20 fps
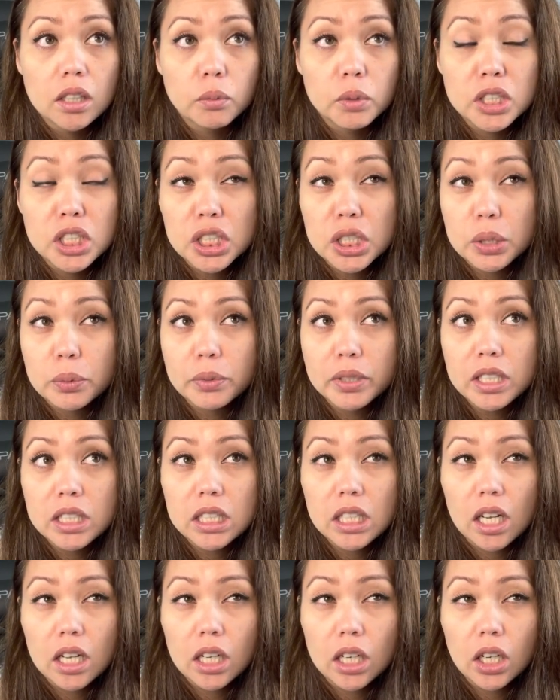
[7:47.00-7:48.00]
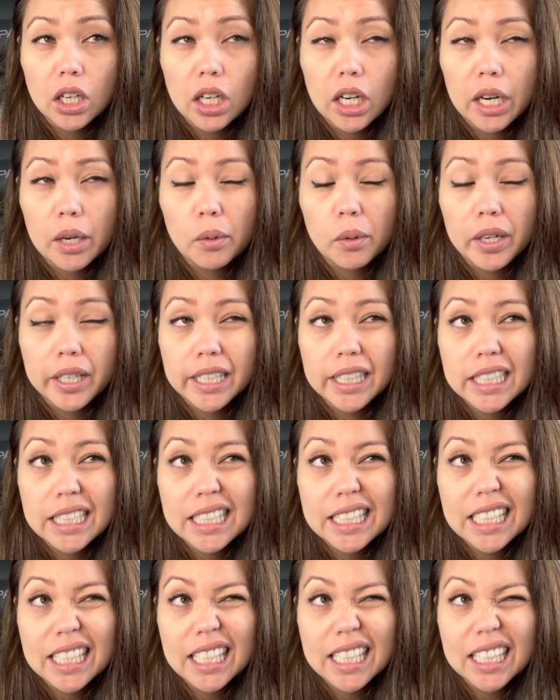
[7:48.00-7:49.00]
she was younger, I want to
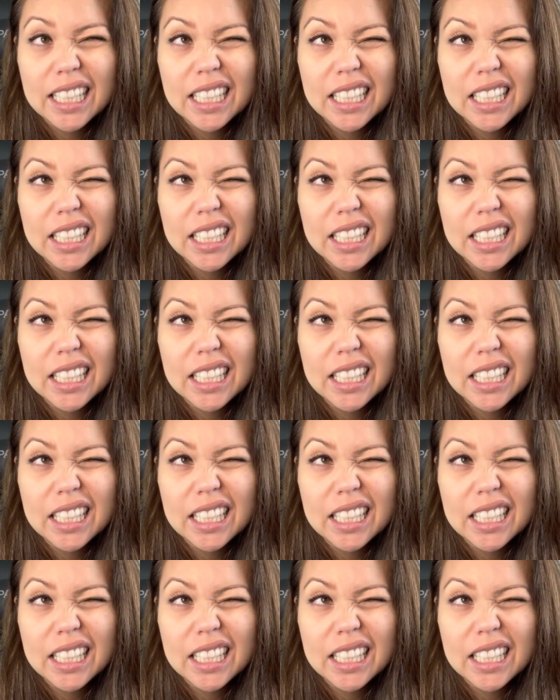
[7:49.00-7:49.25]
say